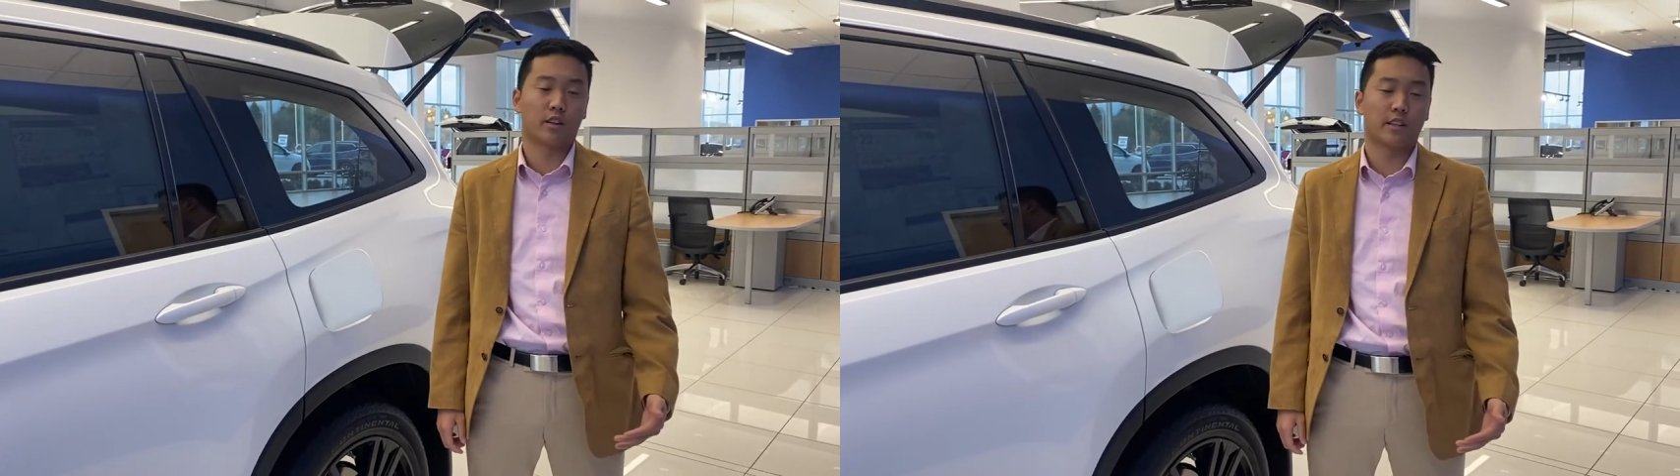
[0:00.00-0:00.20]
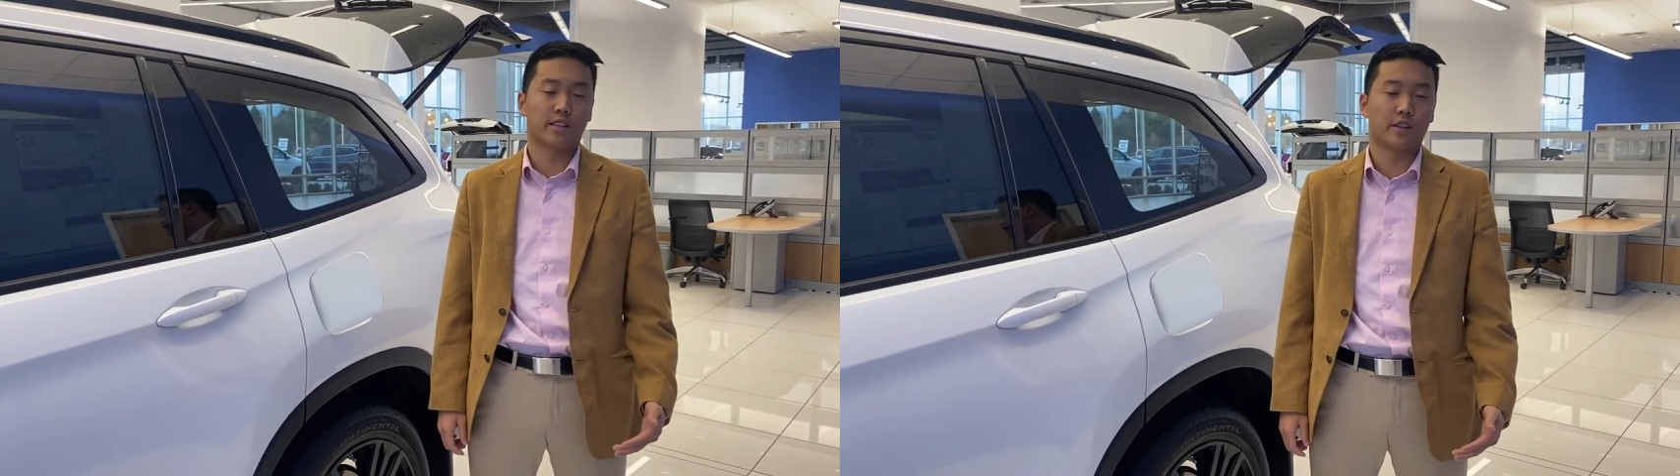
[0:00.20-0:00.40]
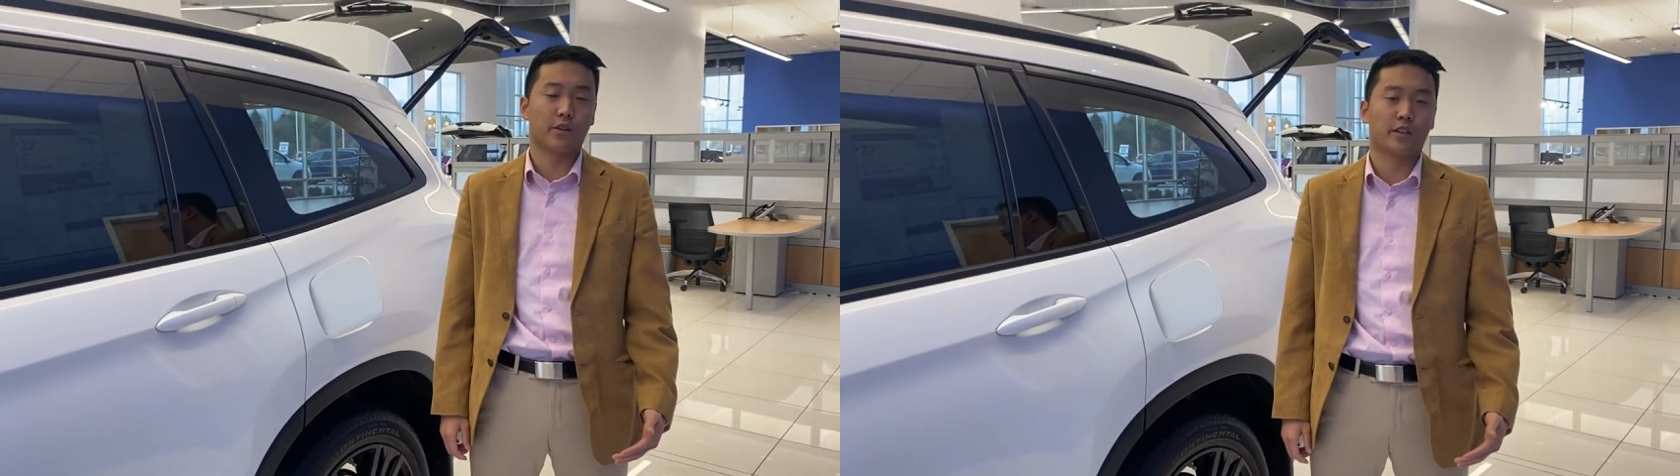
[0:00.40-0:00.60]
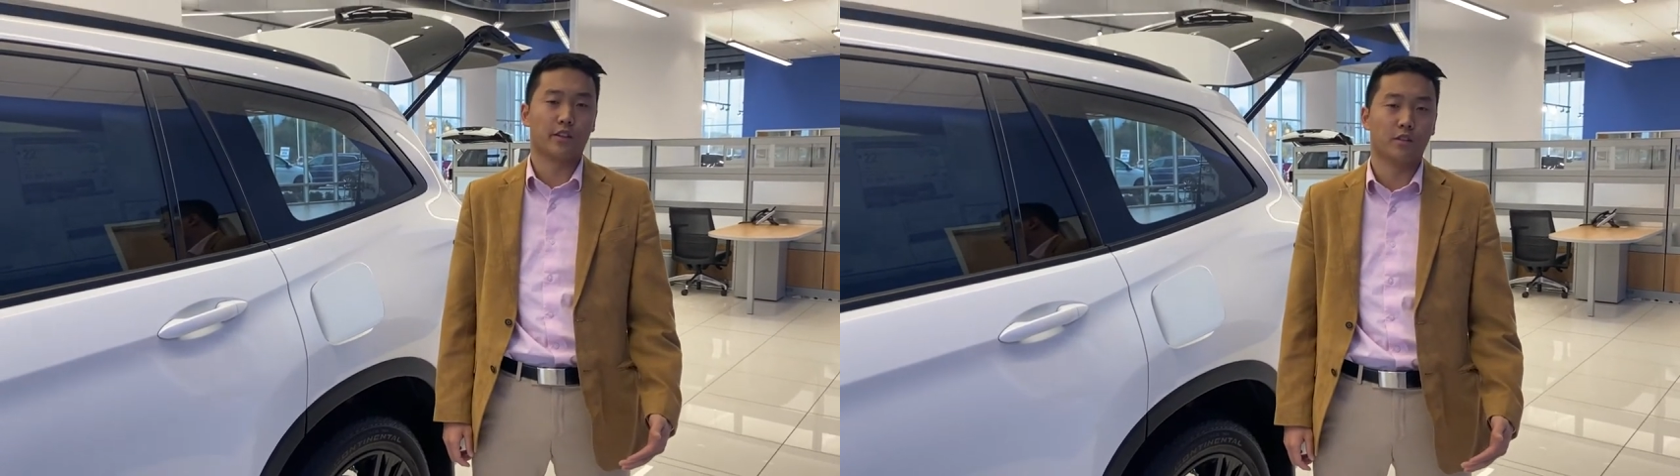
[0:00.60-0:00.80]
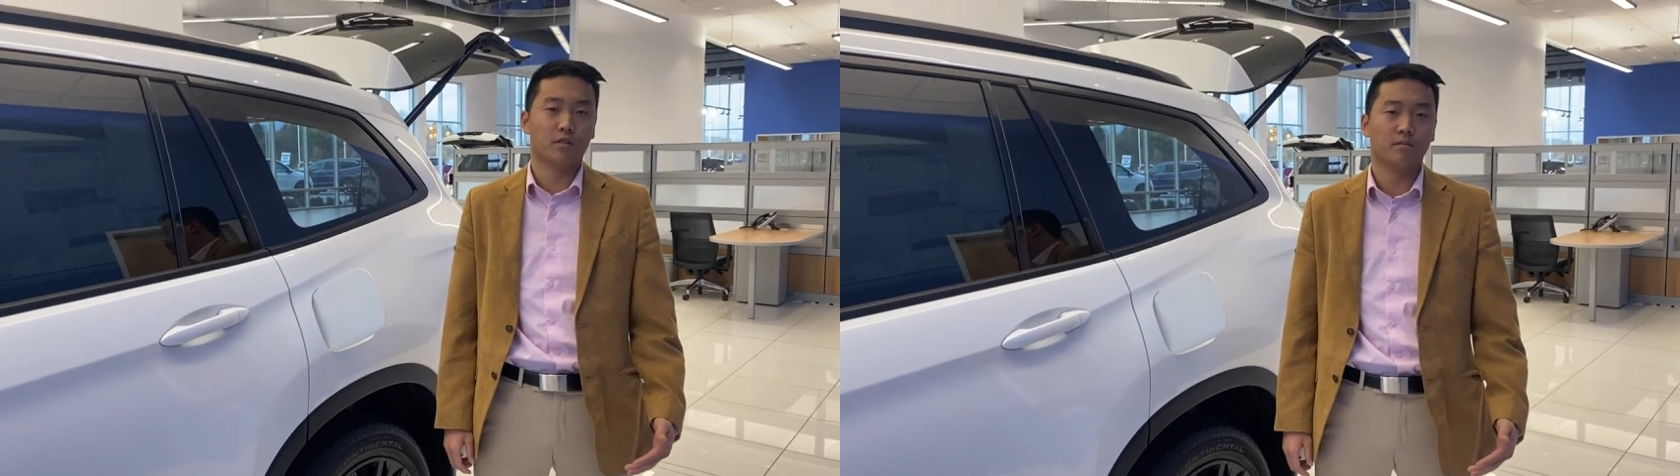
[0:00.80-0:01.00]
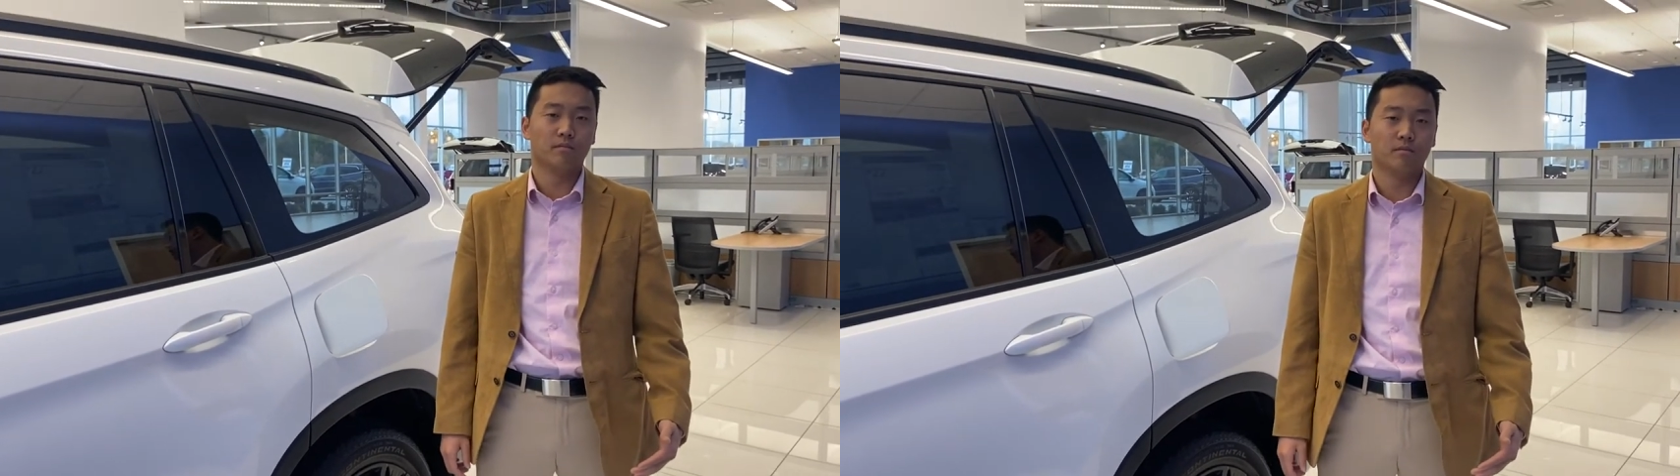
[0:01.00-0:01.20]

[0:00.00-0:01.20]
things that you can do